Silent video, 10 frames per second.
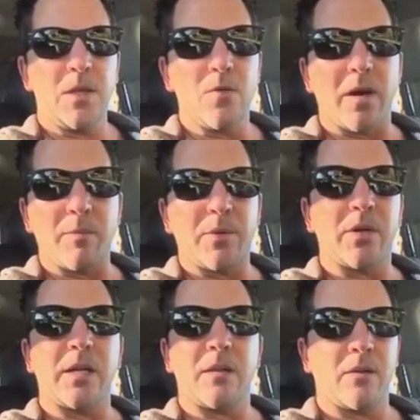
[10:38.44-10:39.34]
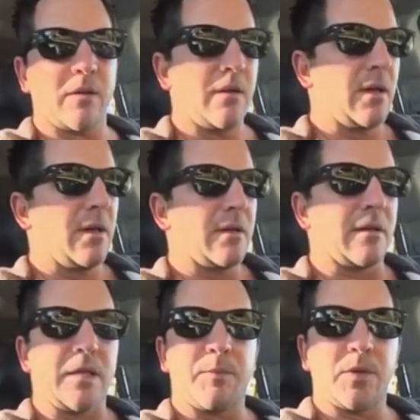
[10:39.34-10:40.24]
You want to put in
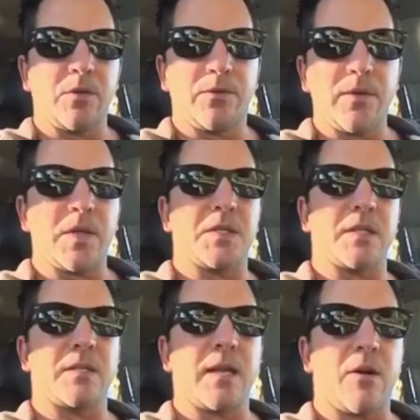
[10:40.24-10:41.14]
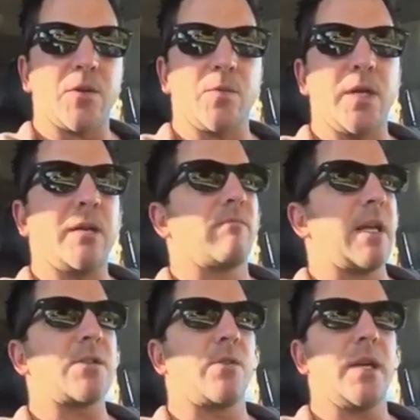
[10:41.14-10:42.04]
the typical 50, 60 hours a week?
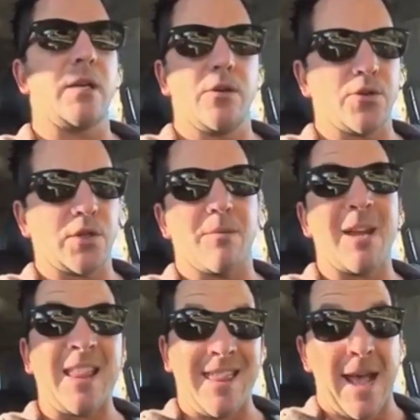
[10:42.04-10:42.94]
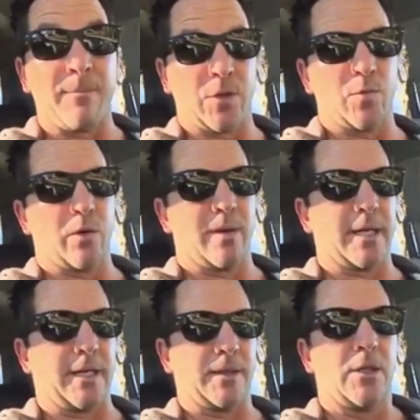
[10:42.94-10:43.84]
That's great. You're just going to make that much more
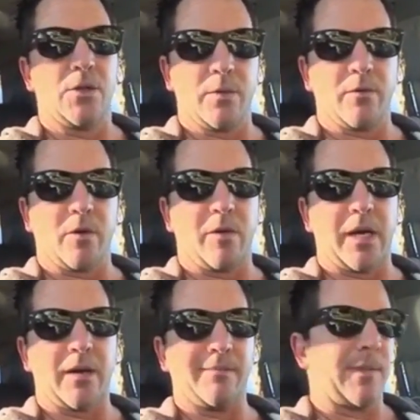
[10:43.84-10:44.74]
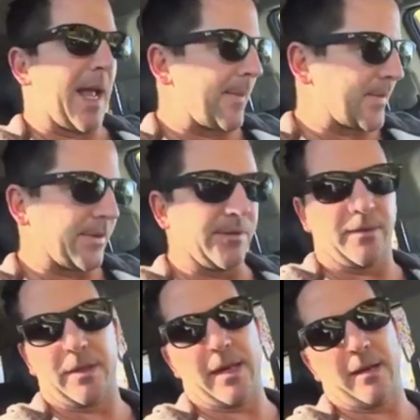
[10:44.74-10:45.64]
money. Do we require it?
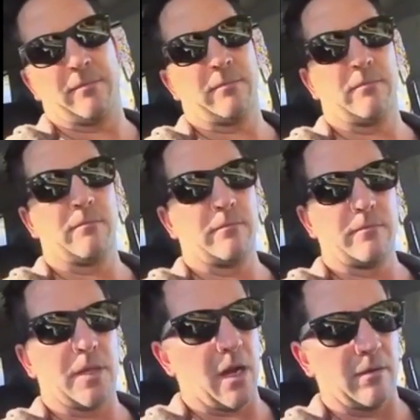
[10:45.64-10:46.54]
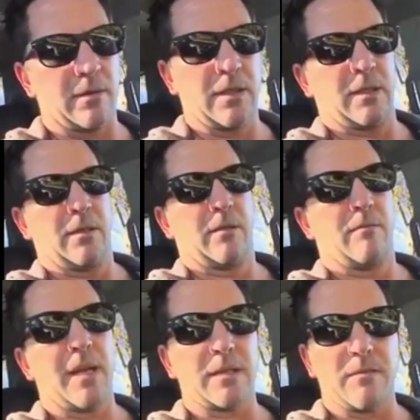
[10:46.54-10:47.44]
Absolutely not. No.
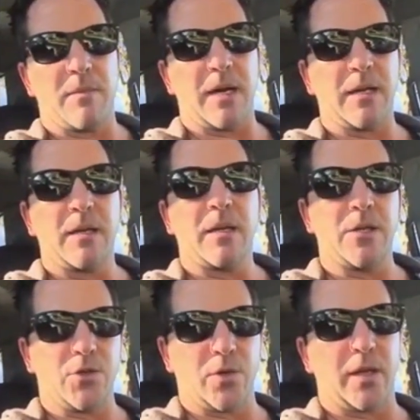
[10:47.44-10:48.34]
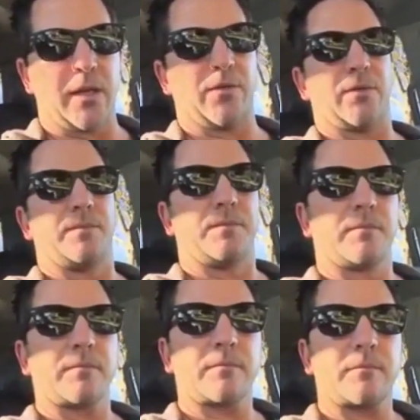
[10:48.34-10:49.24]
Make some money. Enjoy life.
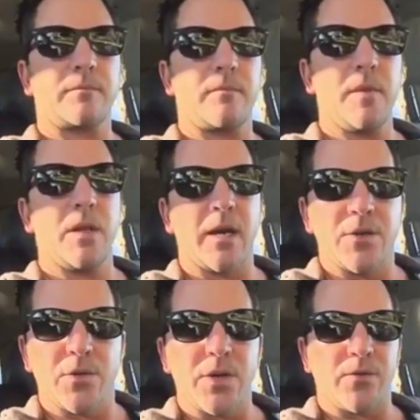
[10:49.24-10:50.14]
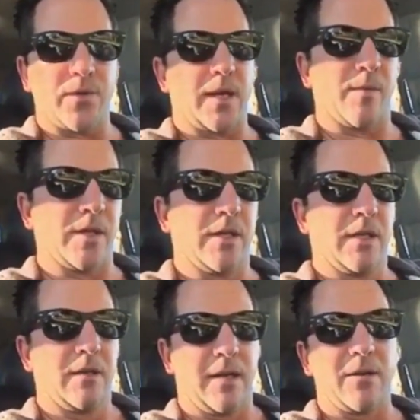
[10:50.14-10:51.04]
Enjoy your family.
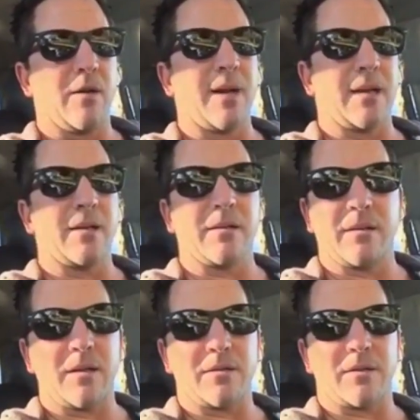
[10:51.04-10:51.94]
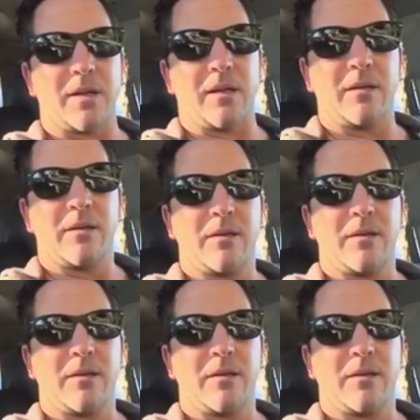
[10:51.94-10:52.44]
I know I'm out of here at lunch today.